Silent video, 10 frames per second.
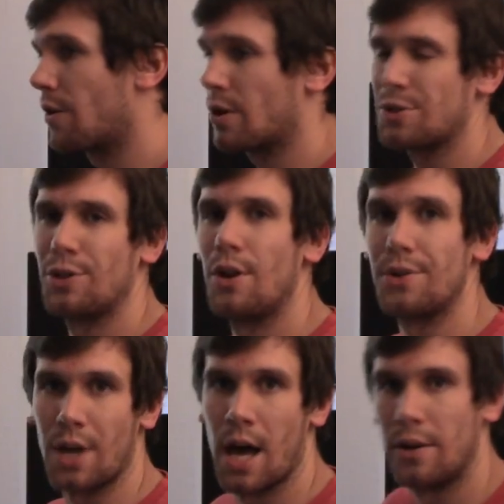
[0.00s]
they're also known
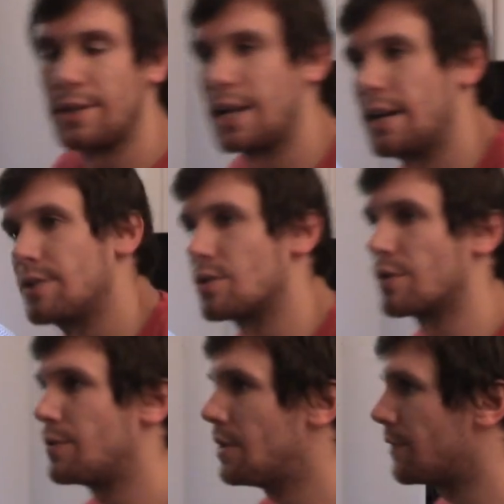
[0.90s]
as auto attendants.
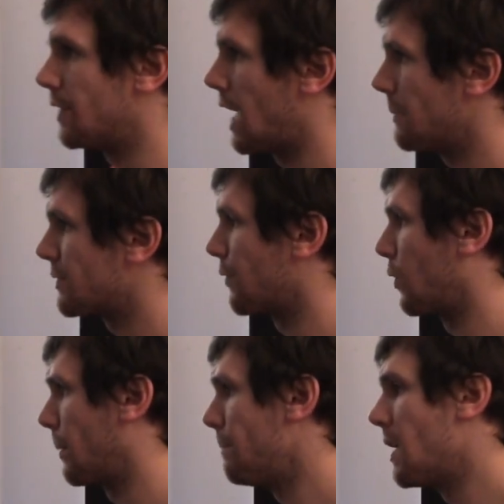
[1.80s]
There's a few different names
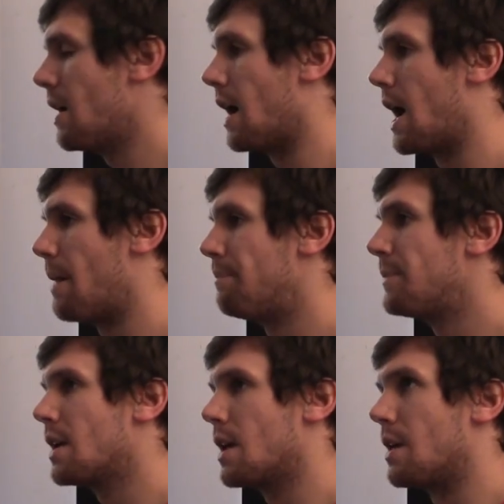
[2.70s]
for them.
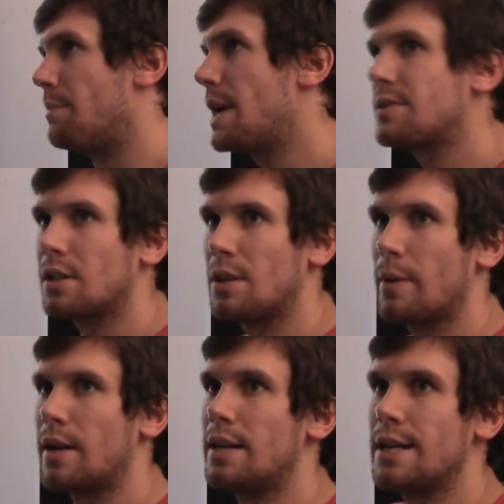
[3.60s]
Um, basically
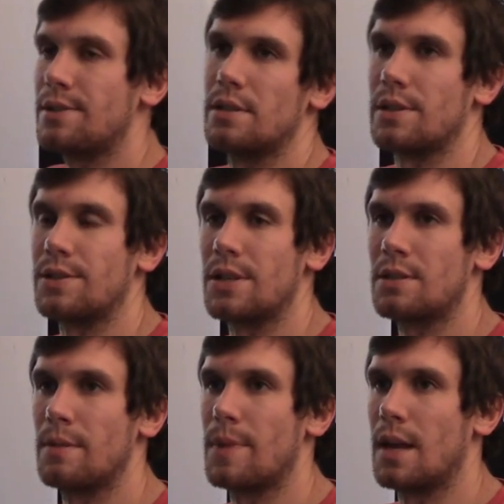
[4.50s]
what it is is a
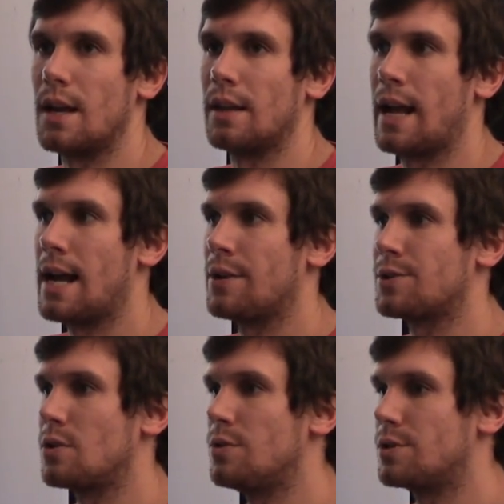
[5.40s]
system that
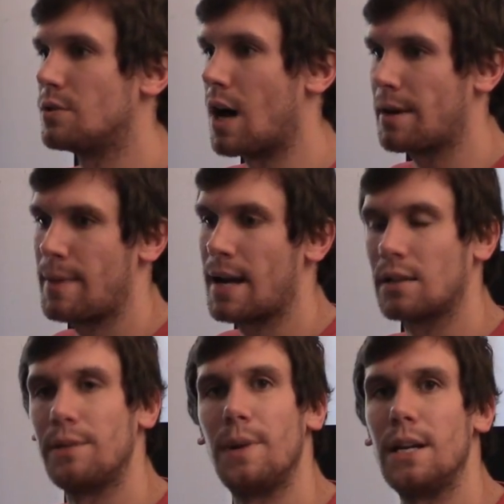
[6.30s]
allows you to
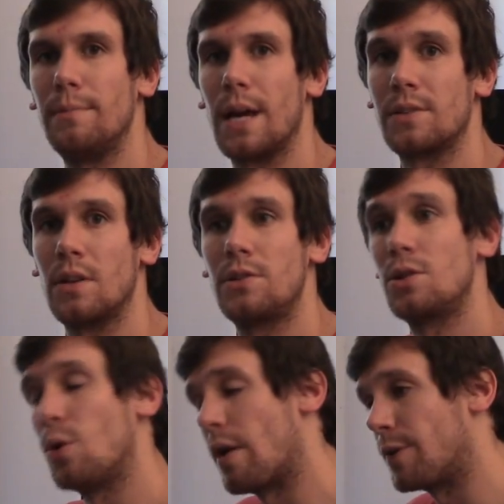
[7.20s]
automatically read a message
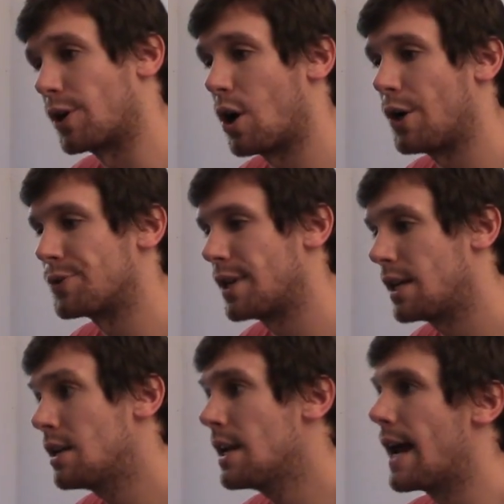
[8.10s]
to whoever calls
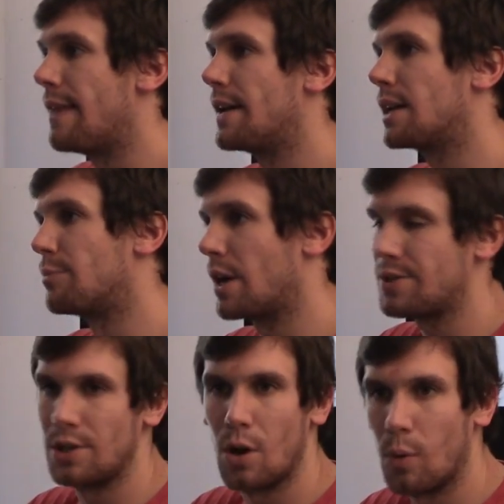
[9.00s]
in and they can
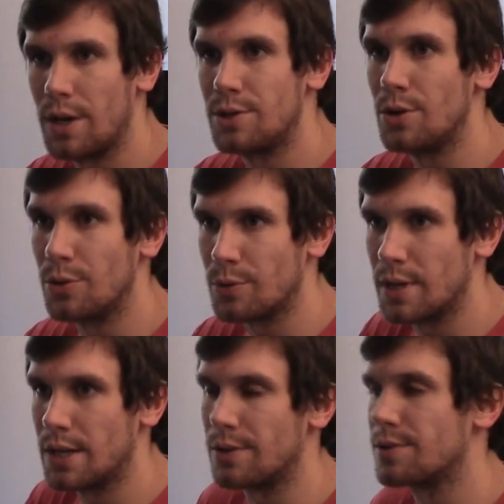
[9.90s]
press you know one, two,
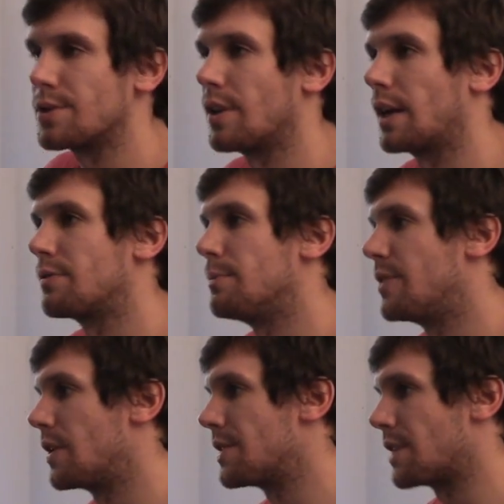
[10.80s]
three or select from
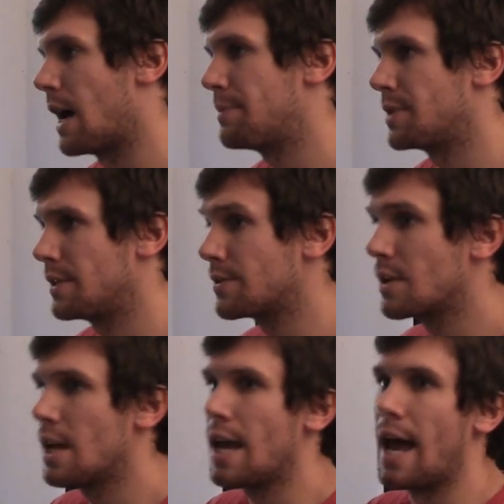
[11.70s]
various
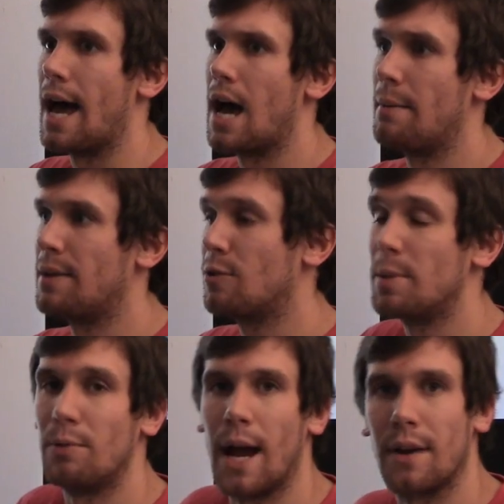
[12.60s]
options uh, and they'll
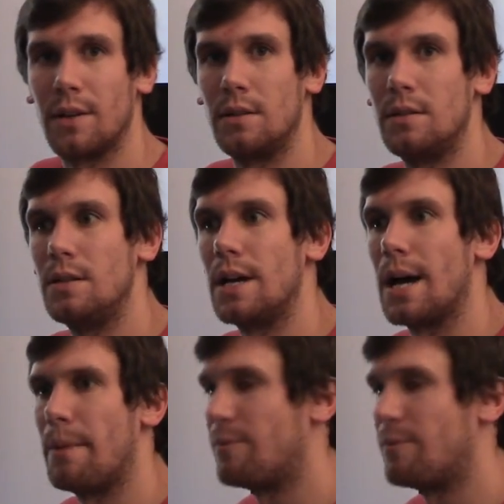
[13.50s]
be routed um,